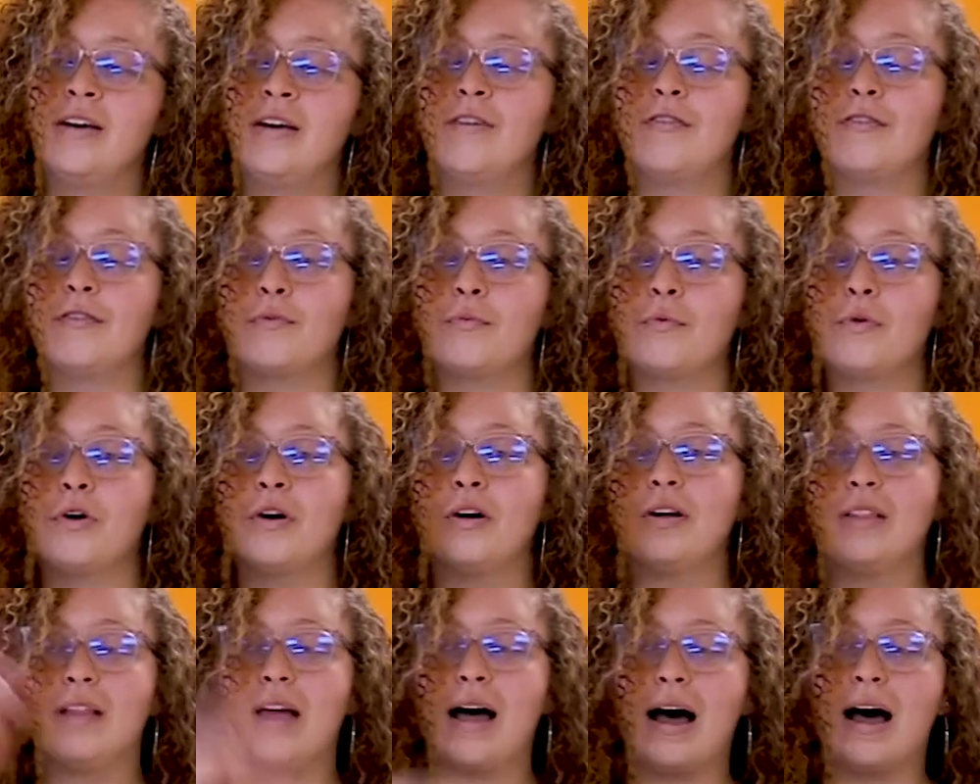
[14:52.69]
for
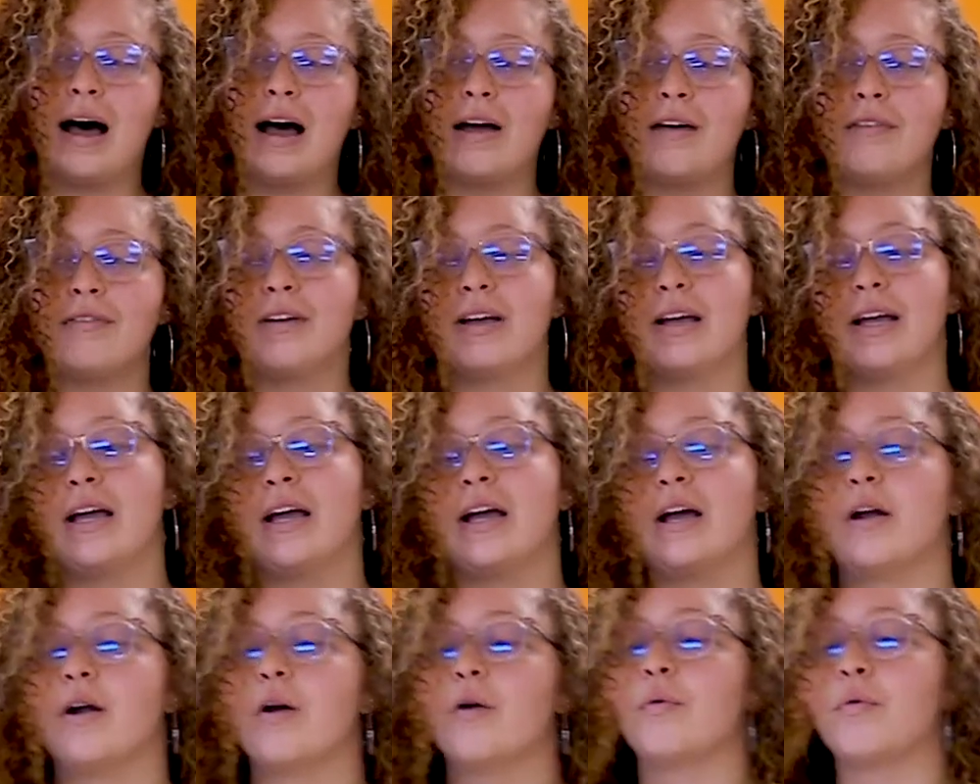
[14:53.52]
more live
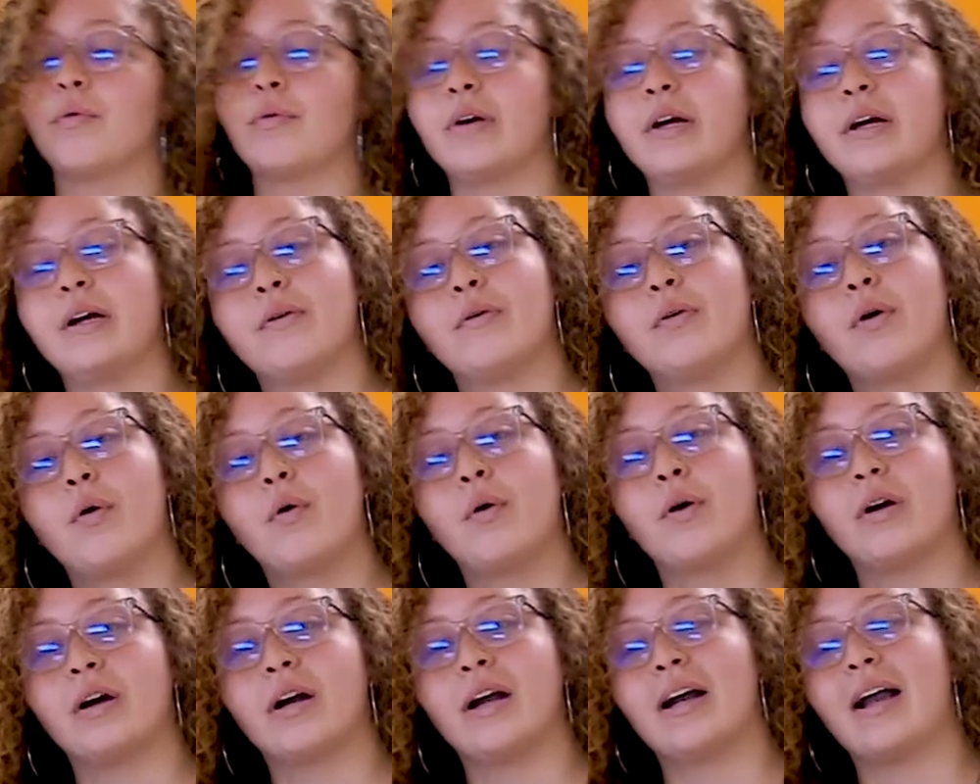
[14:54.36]
and
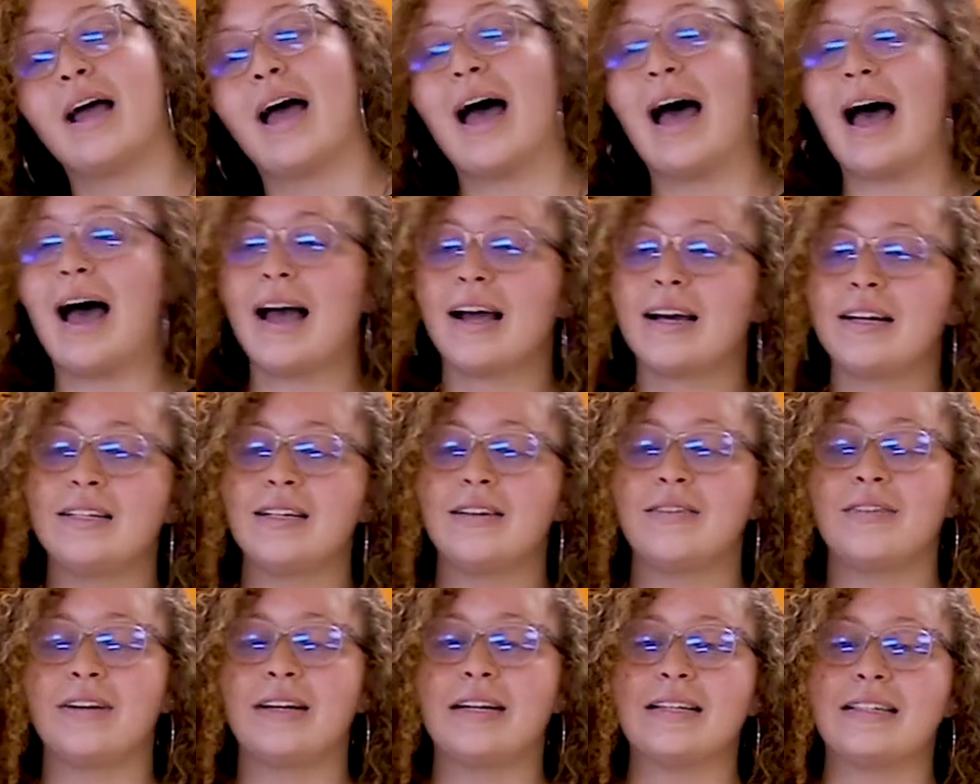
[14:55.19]
re-recorded
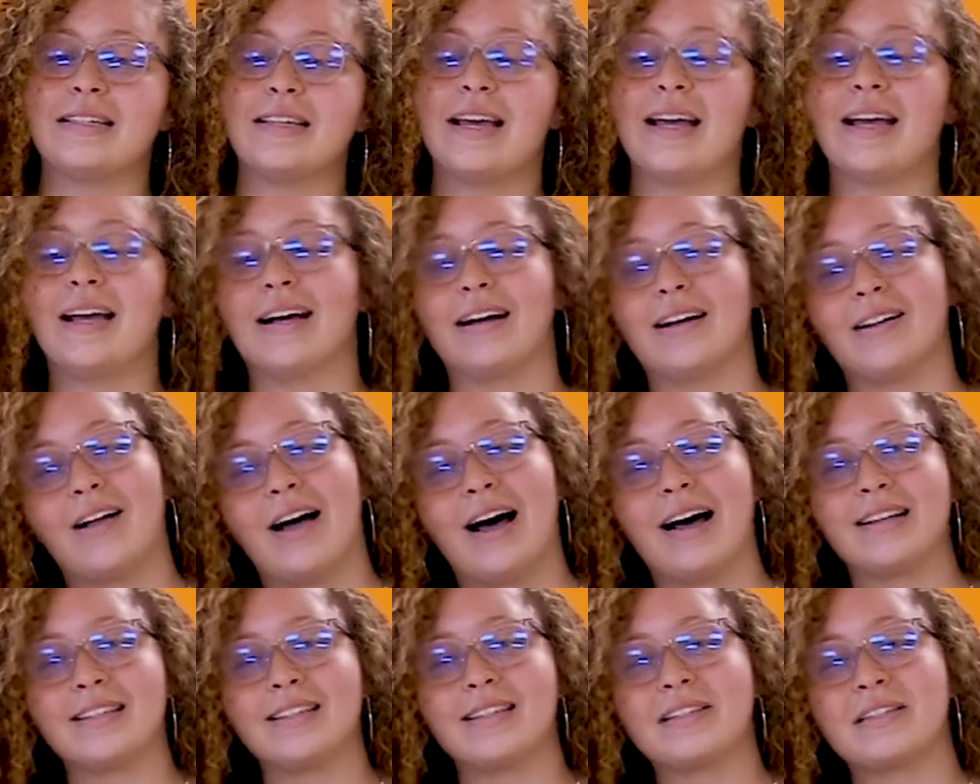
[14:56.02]
activities and
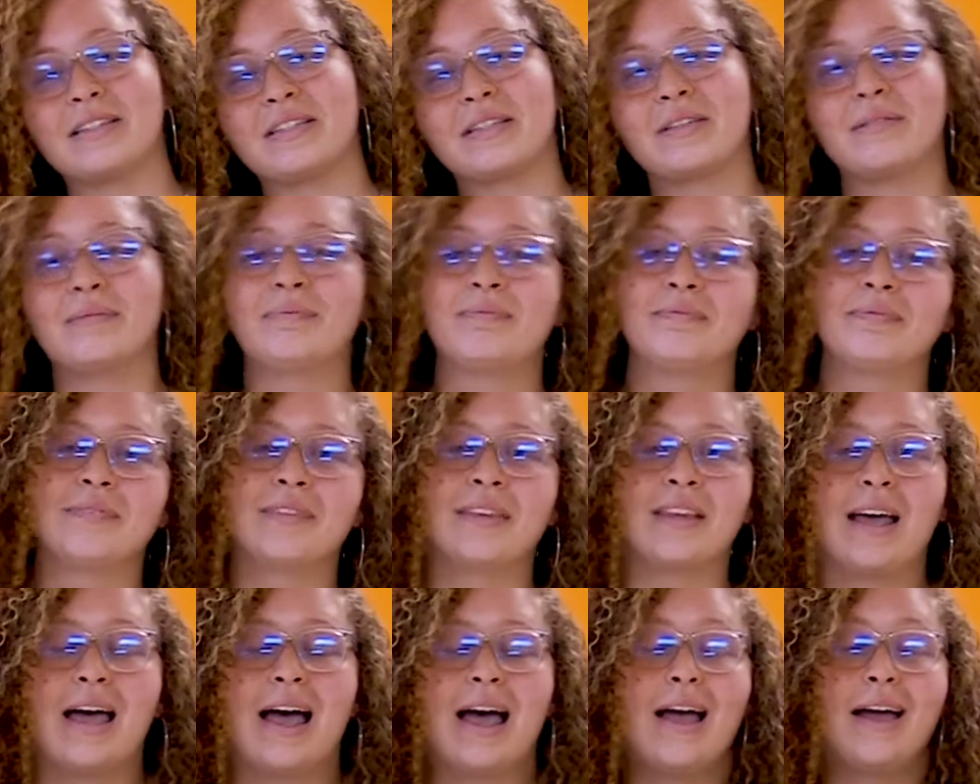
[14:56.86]
classes.
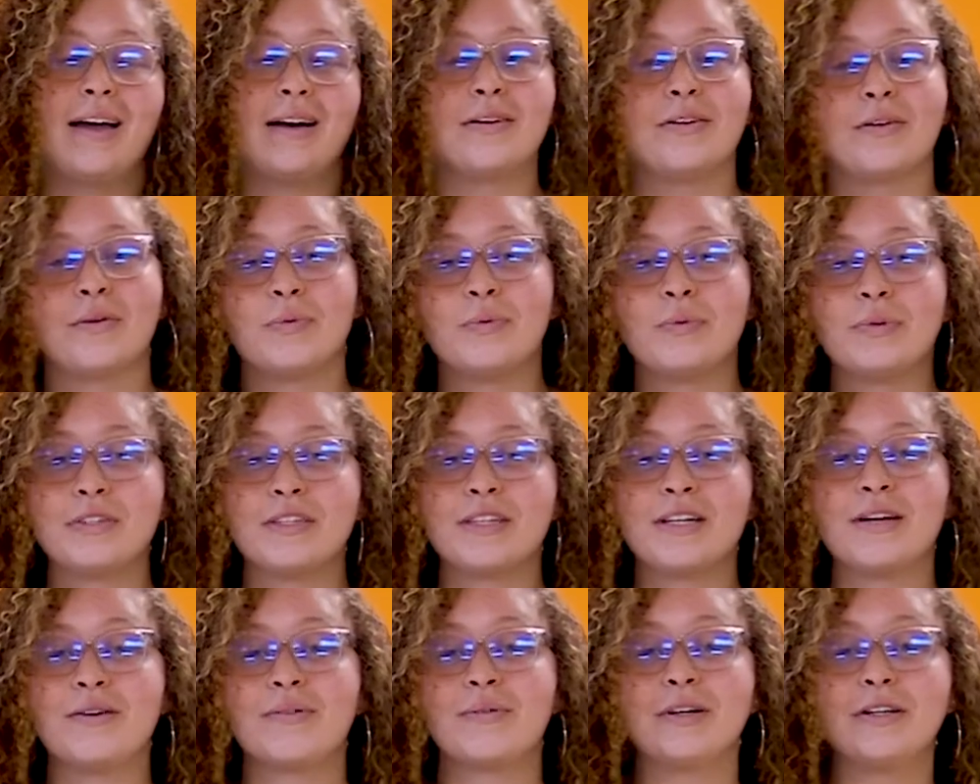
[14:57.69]
And we'll
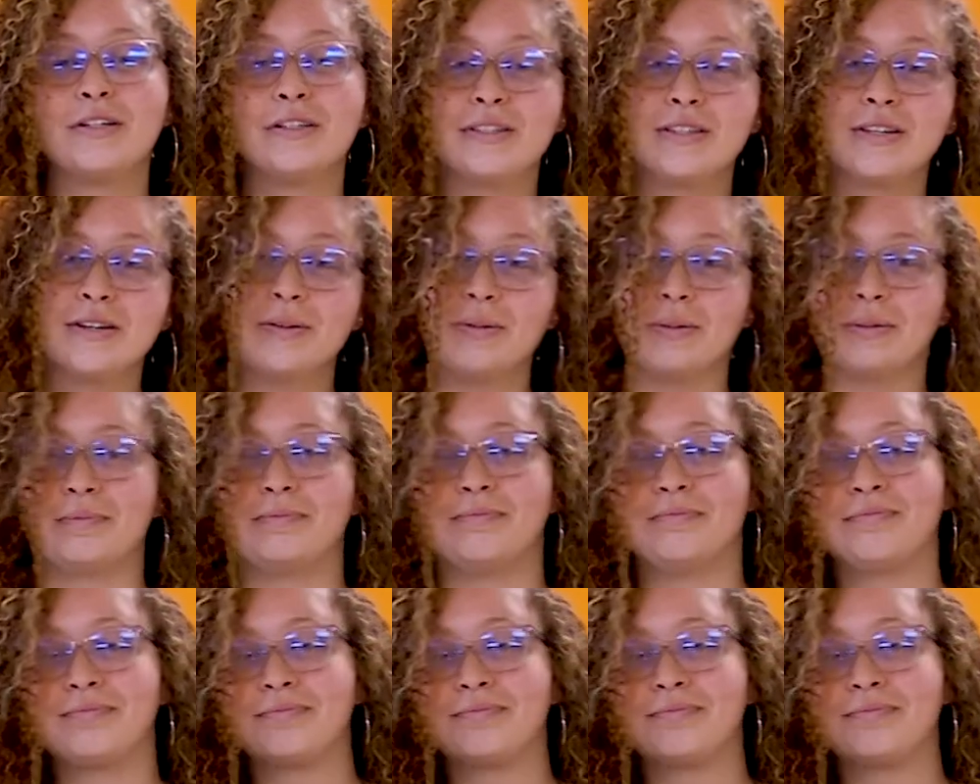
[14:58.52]
see you real soon.